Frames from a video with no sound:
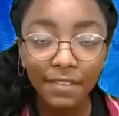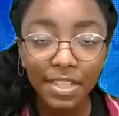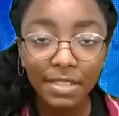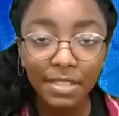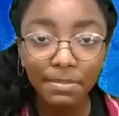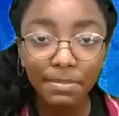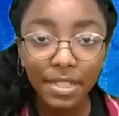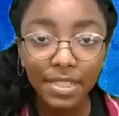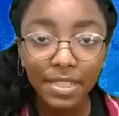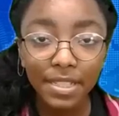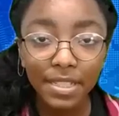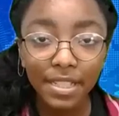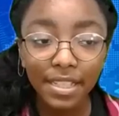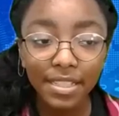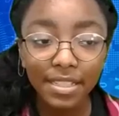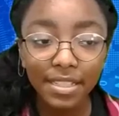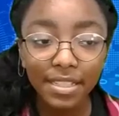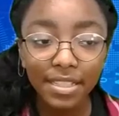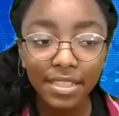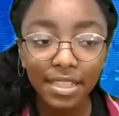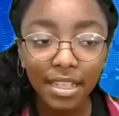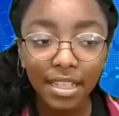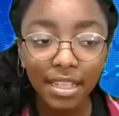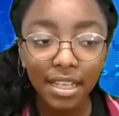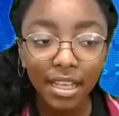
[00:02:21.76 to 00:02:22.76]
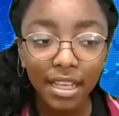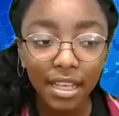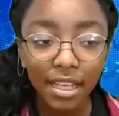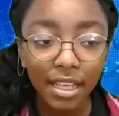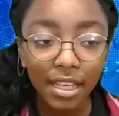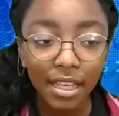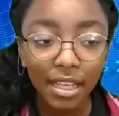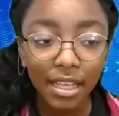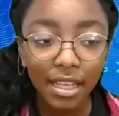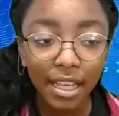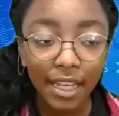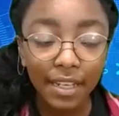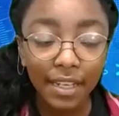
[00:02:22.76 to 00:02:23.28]
specialist,
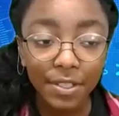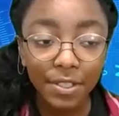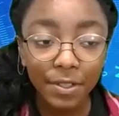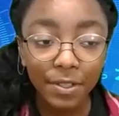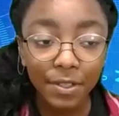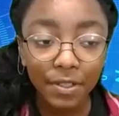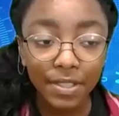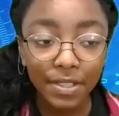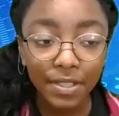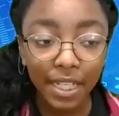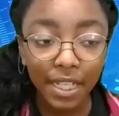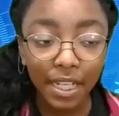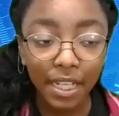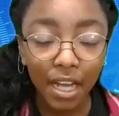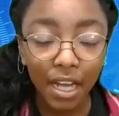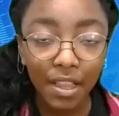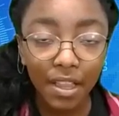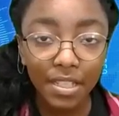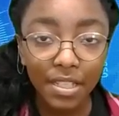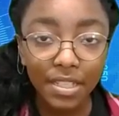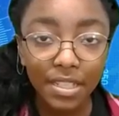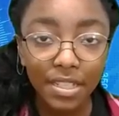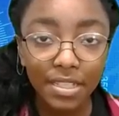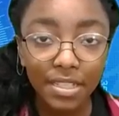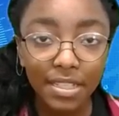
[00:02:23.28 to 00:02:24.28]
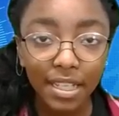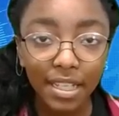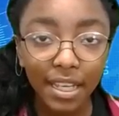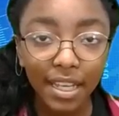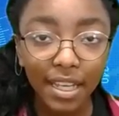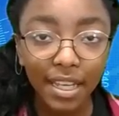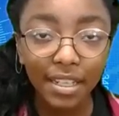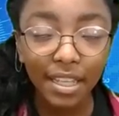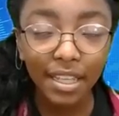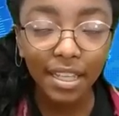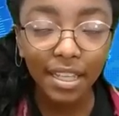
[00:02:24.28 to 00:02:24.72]
industrial psychologist, and